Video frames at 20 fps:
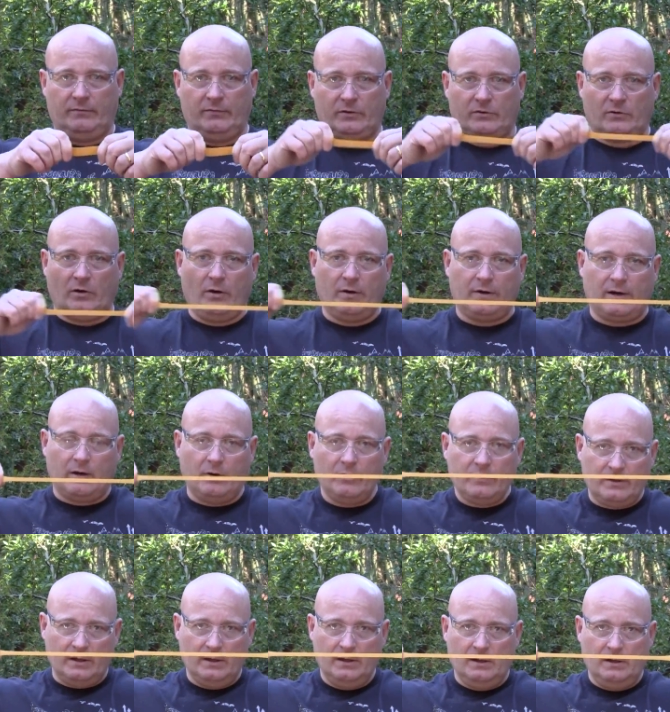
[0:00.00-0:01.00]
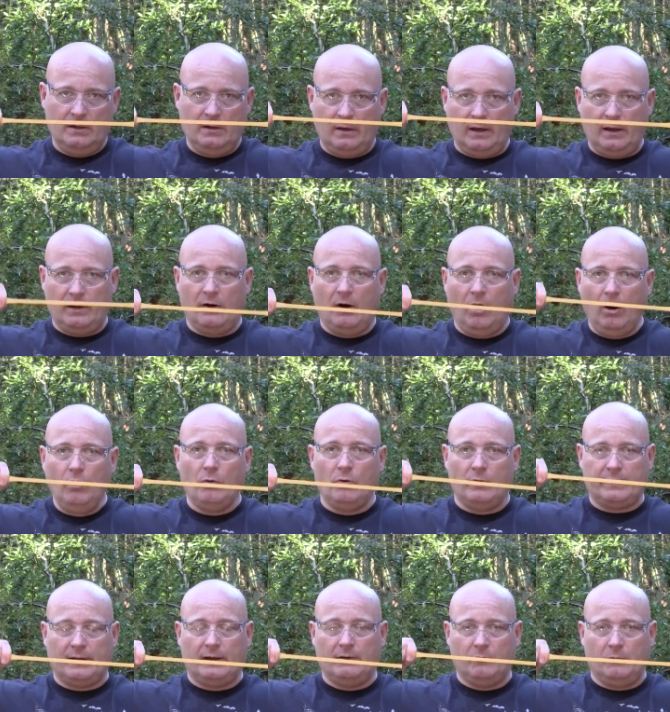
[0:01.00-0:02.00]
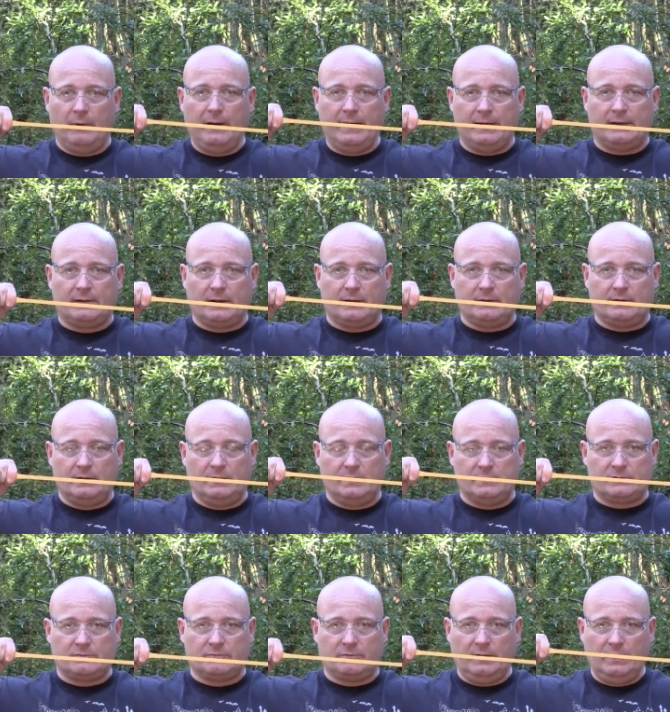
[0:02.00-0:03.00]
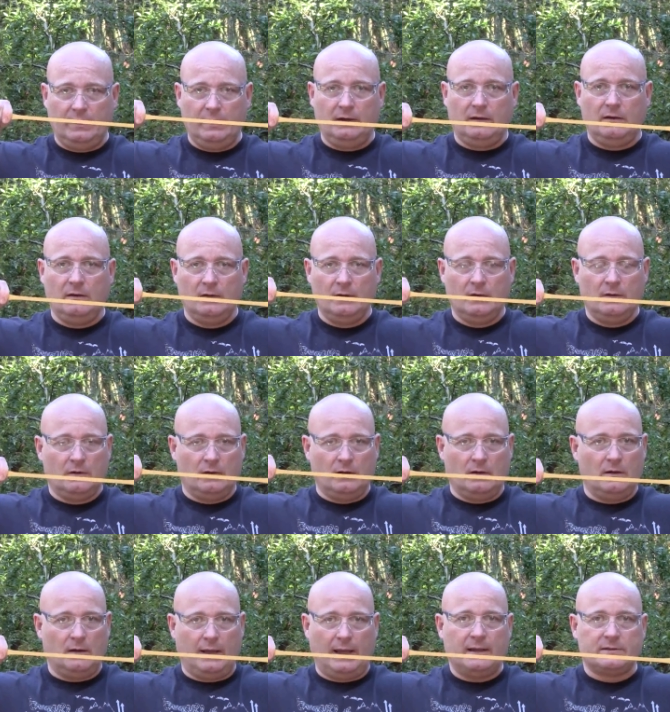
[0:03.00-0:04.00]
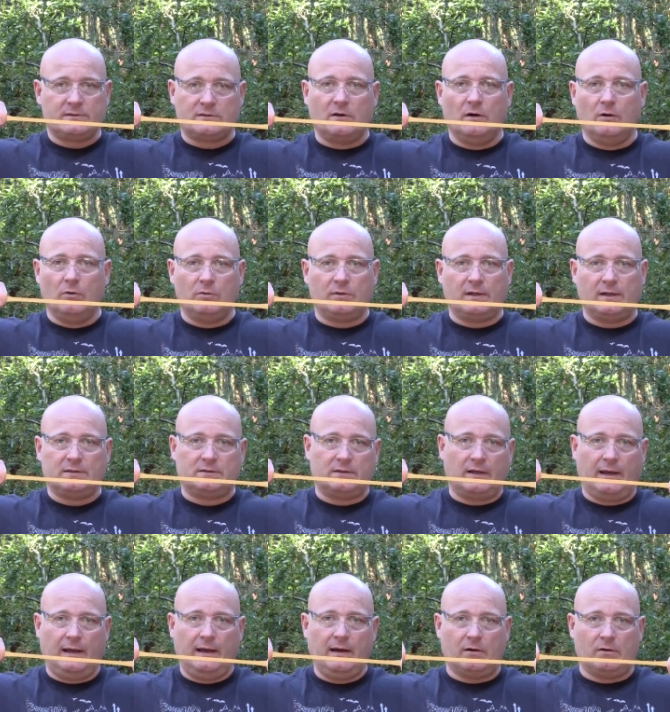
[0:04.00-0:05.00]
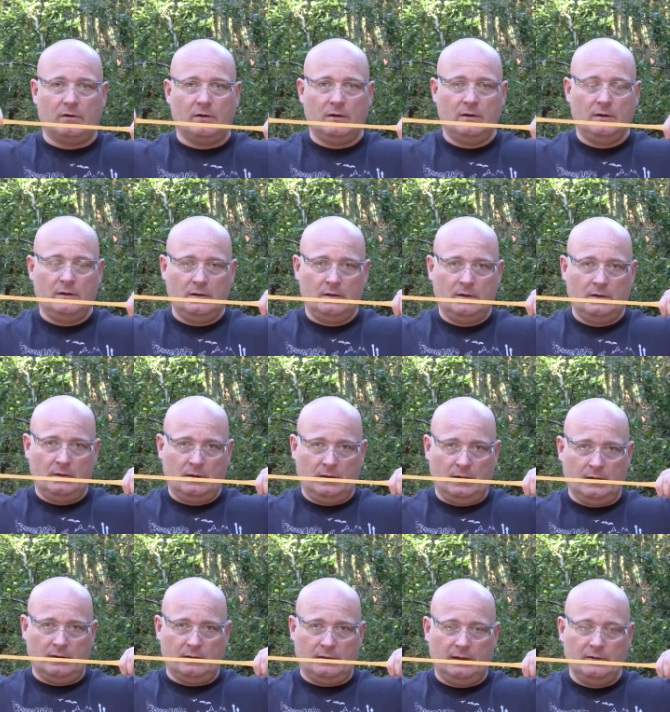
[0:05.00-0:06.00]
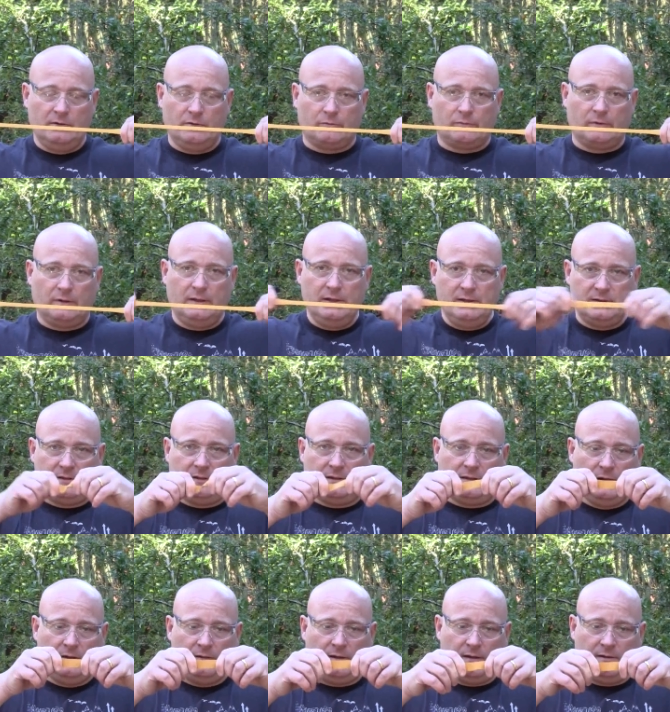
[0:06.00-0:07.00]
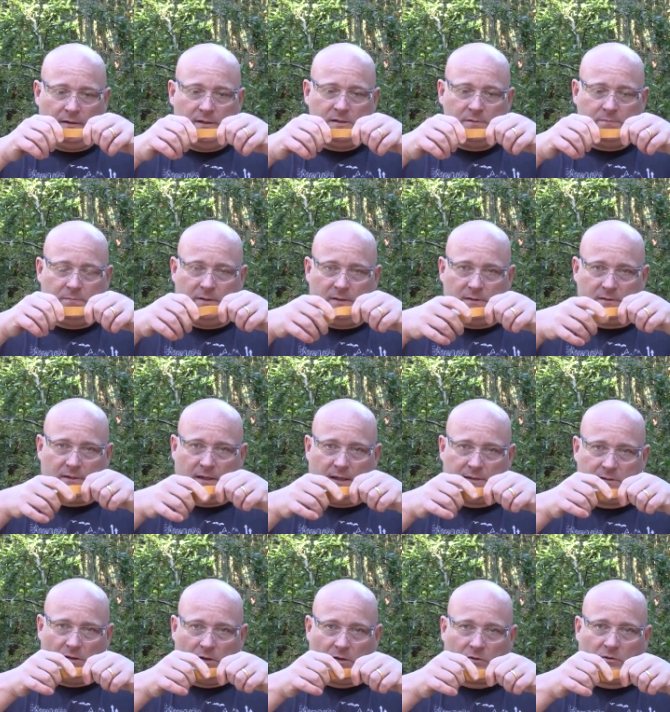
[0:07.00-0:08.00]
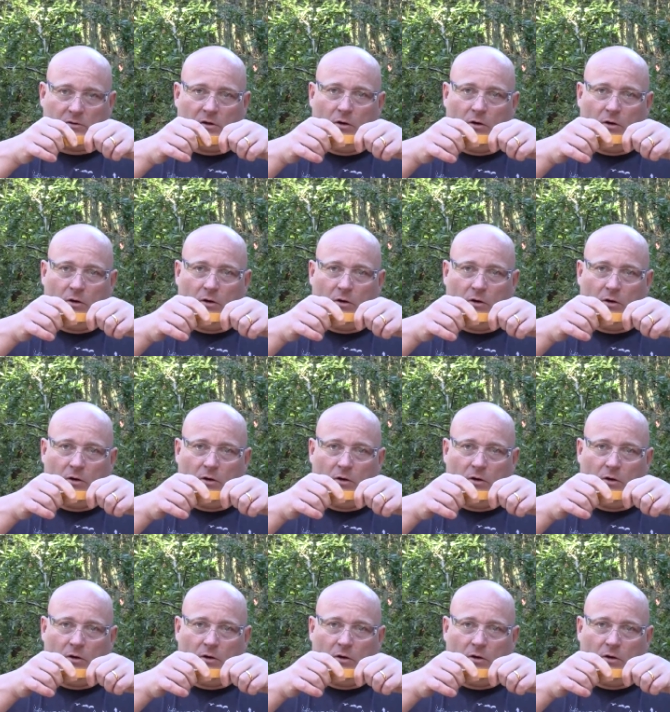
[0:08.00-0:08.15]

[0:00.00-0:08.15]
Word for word: if you draw it out and hold and wait until it's really uh, as cold as the air, and then you release it, then this piece gets a lot